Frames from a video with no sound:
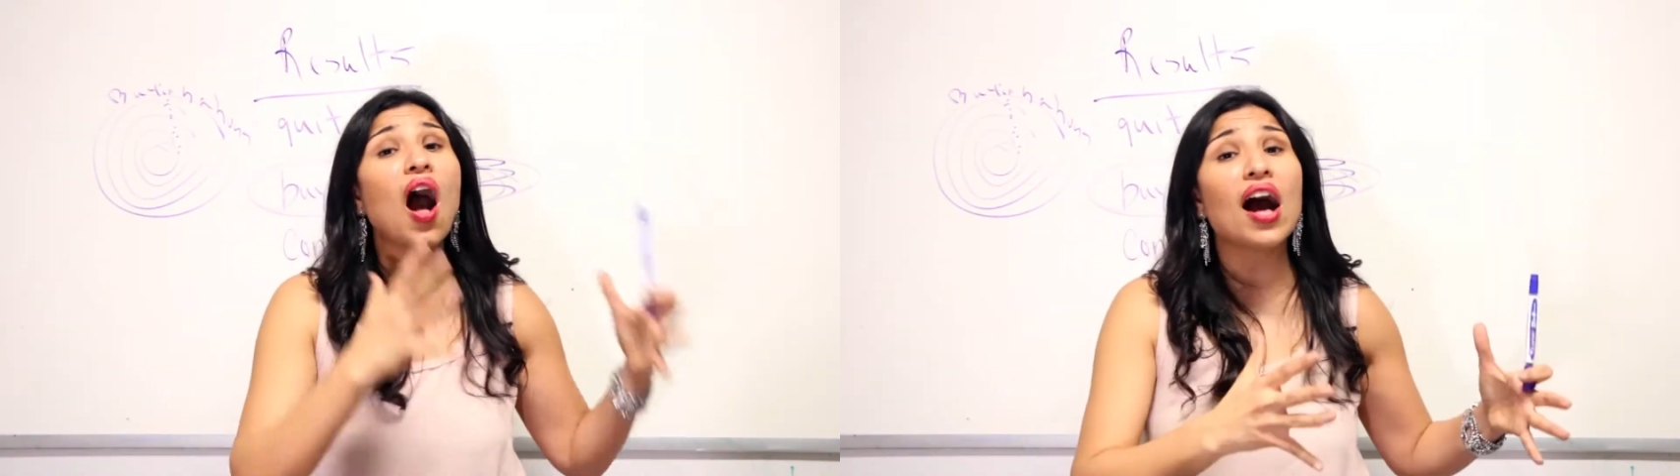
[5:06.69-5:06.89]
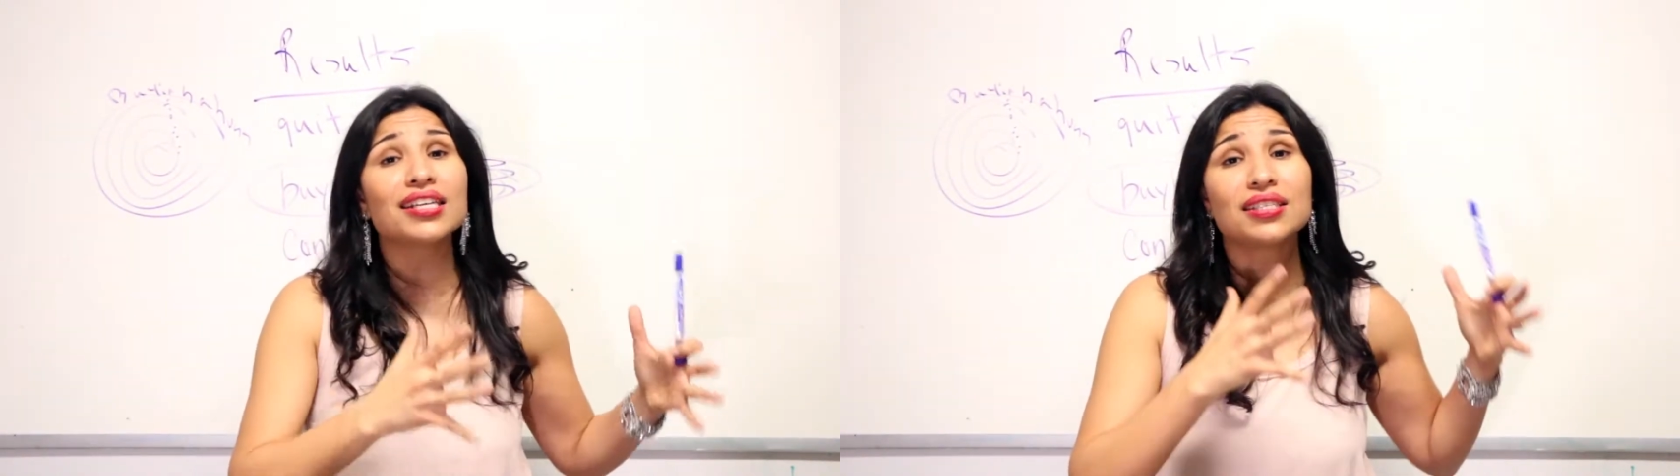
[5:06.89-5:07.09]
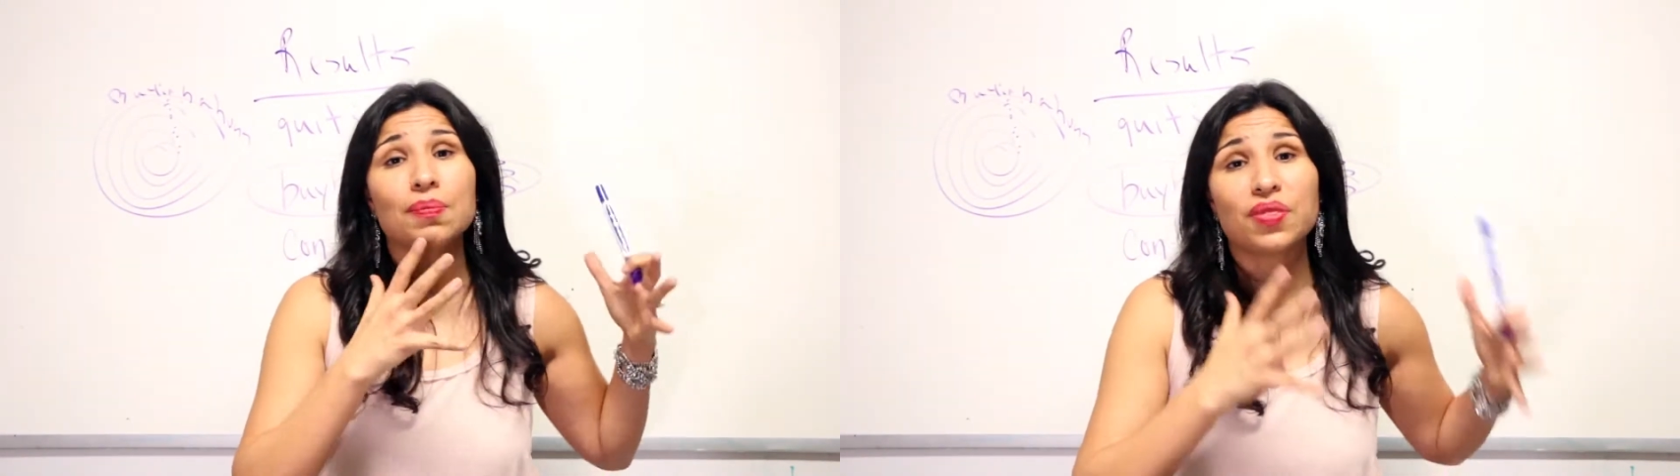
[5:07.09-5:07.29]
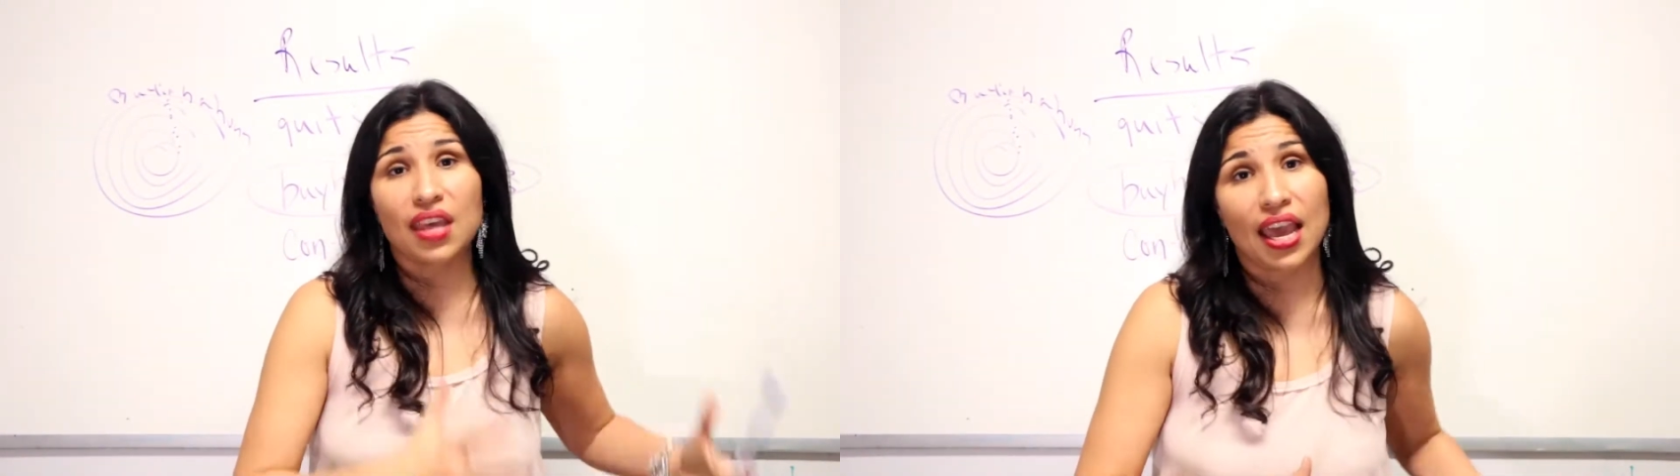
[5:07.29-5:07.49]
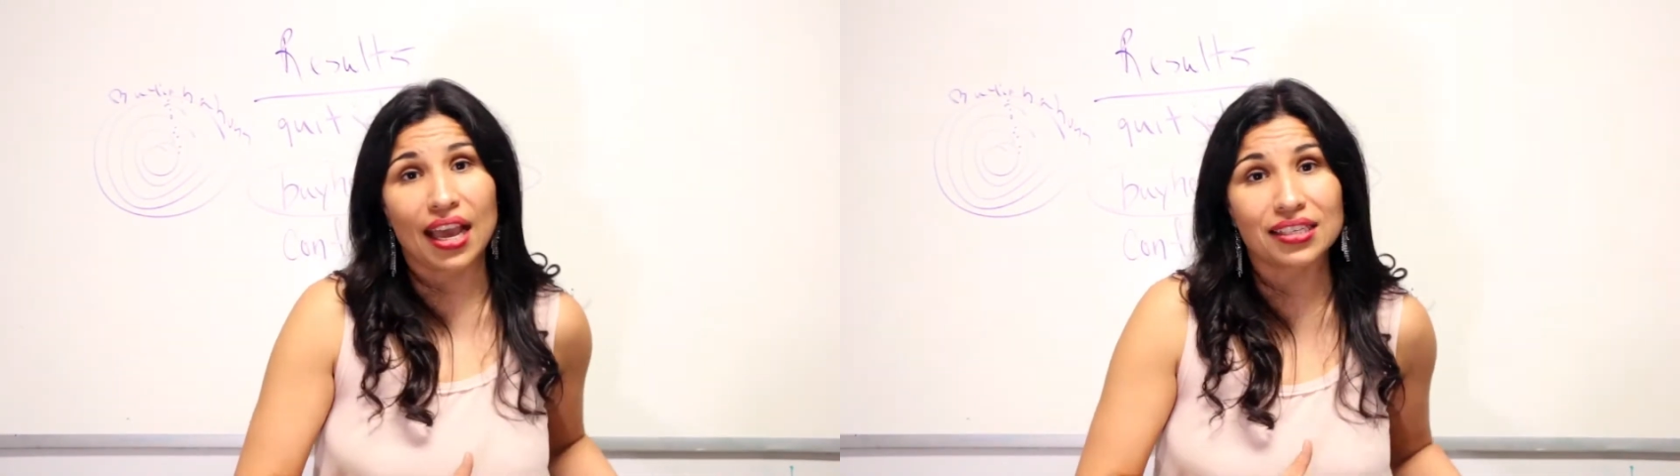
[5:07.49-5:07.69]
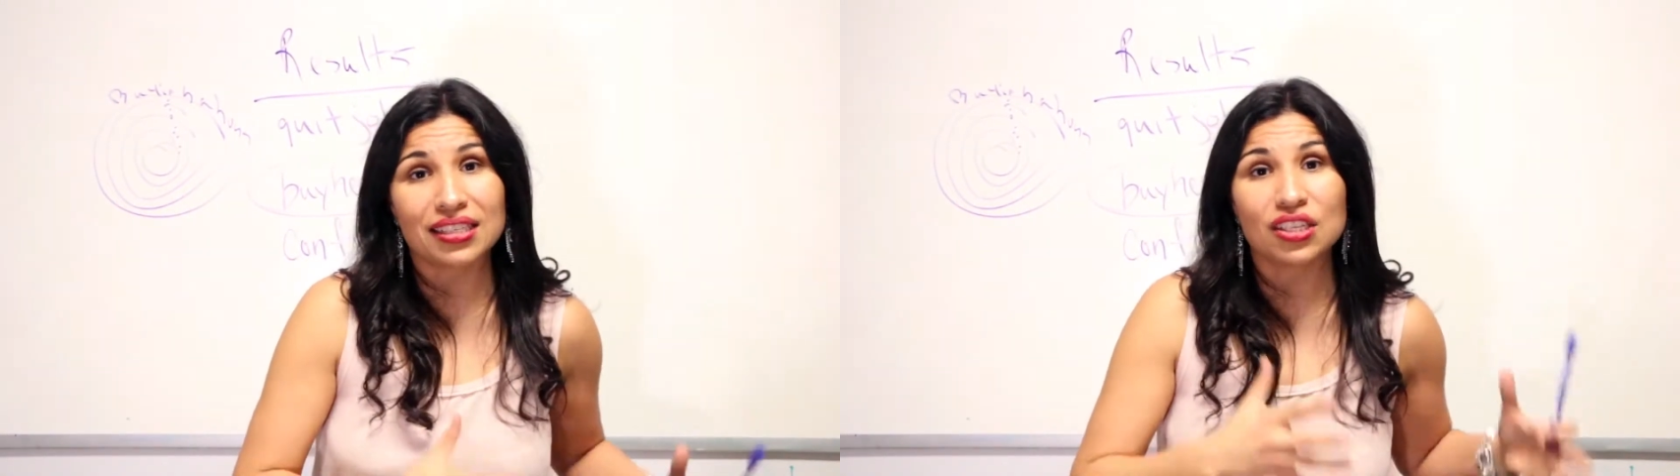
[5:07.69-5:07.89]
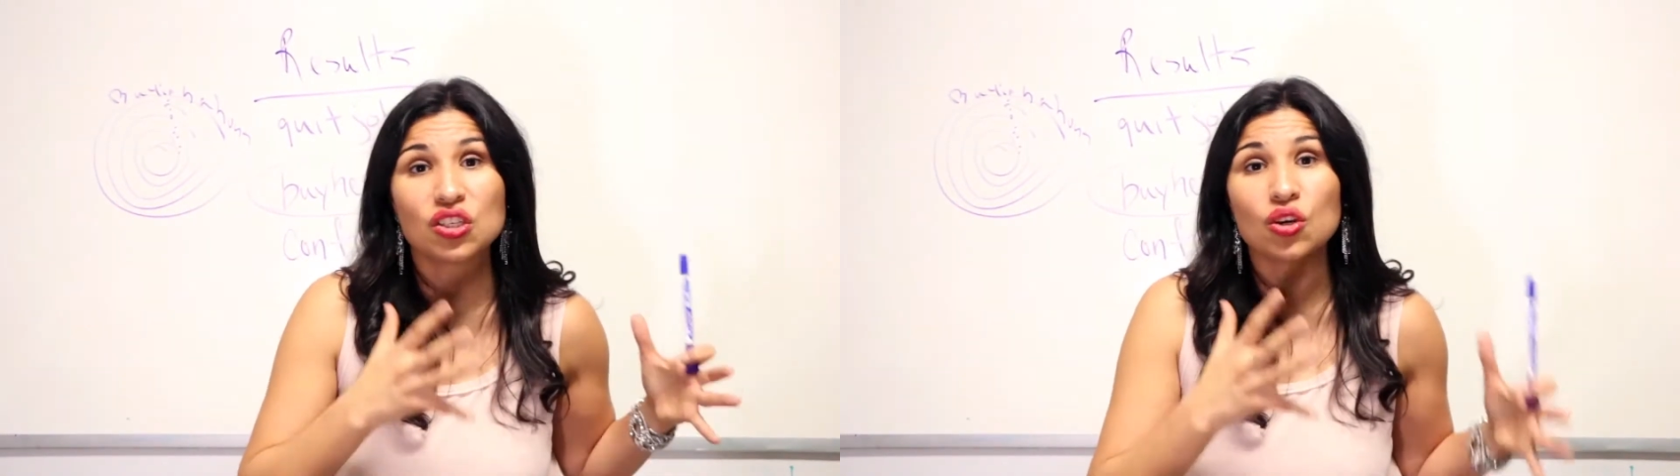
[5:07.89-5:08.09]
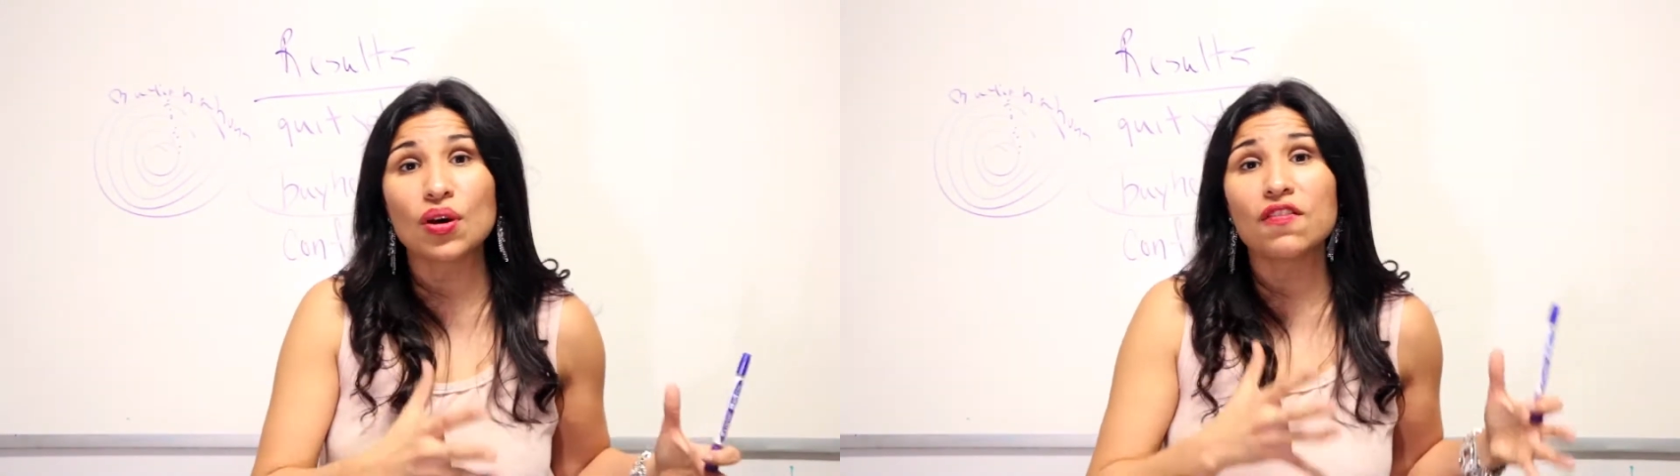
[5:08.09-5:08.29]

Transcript: awesome things that you